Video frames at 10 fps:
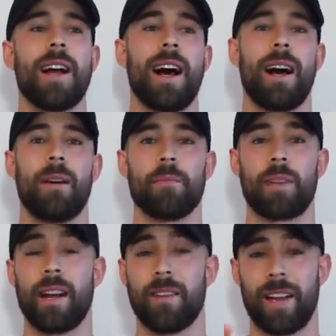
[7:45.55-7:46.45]
Kind
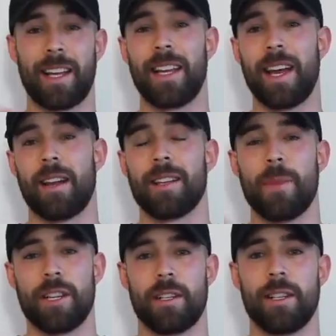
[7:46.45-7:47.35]
of like, again, I
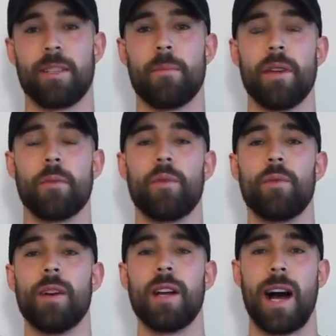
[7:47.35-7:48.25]
mentioned in the
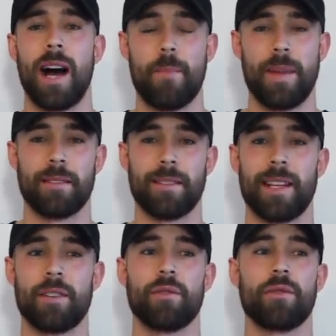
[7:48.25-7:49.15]
minimal men's
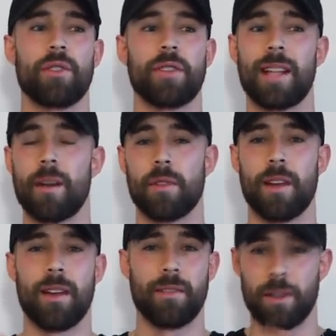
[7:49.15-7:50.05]
essentials, just start
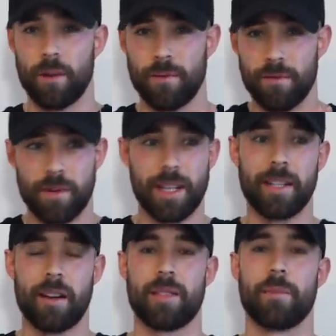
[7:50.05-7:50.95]
with, you know, really
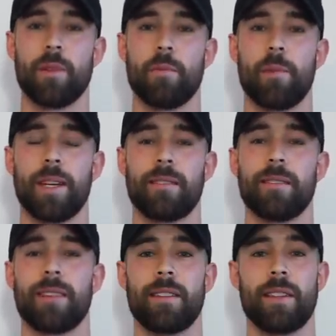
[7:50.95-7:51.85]
nice minimal
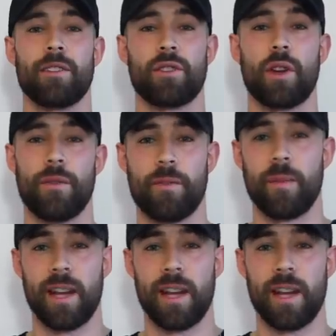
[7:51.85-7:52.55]
pieces and then just go from